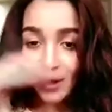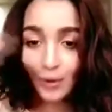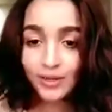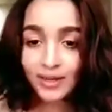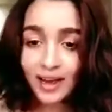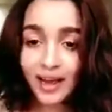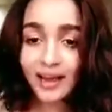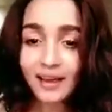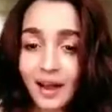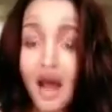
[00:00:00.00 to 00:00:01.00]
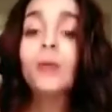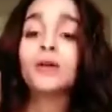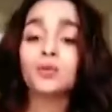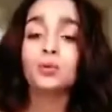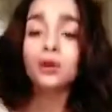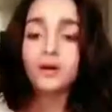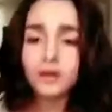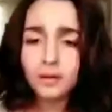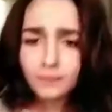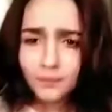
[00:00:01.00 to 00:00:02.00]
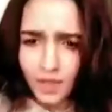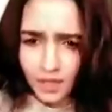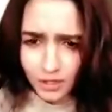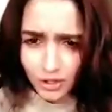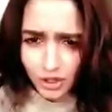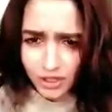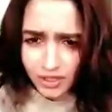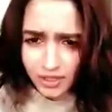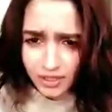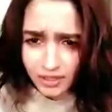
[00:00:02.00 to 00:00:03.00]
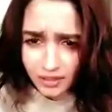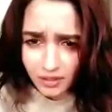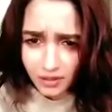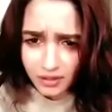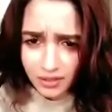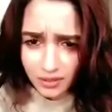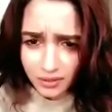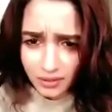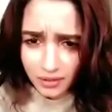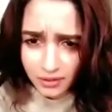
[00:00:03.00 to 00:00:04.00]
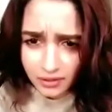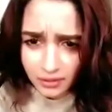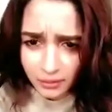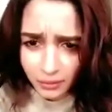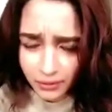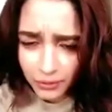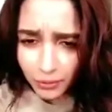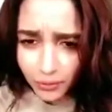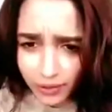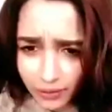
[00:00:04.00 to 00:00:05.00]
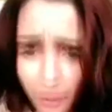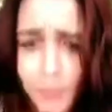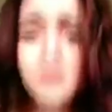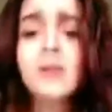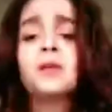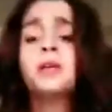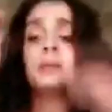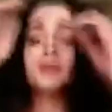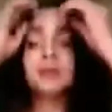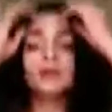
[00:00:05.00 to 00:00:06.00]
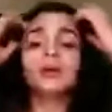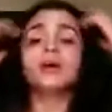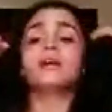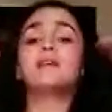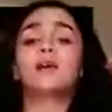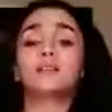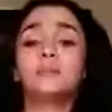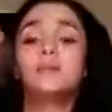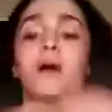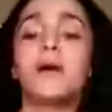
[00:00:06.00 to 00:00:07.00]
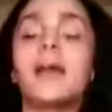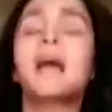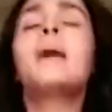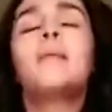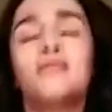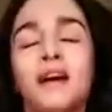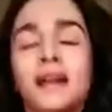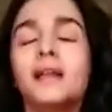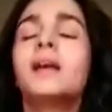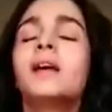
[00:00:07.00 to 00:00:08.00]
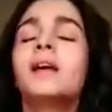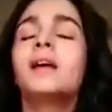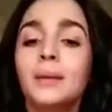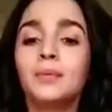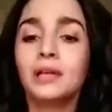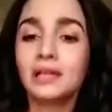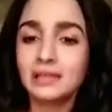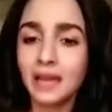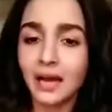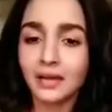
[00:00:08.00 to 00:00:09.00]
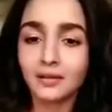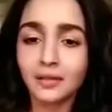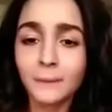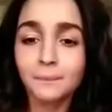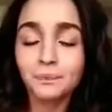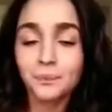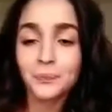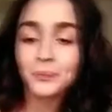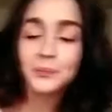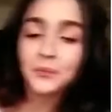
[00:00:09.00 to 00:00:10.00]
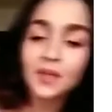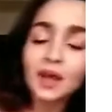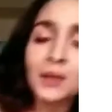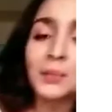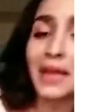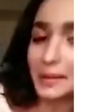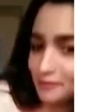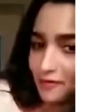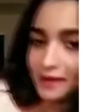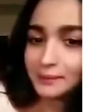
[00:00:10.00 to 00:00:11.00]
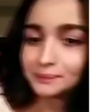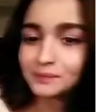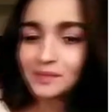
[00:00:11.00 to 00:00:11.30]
Okay, how are you? GD, I don't know how to spell your name, but hello, you're asking me how I am. I'm fine. I'm a little tired, but I'm fine.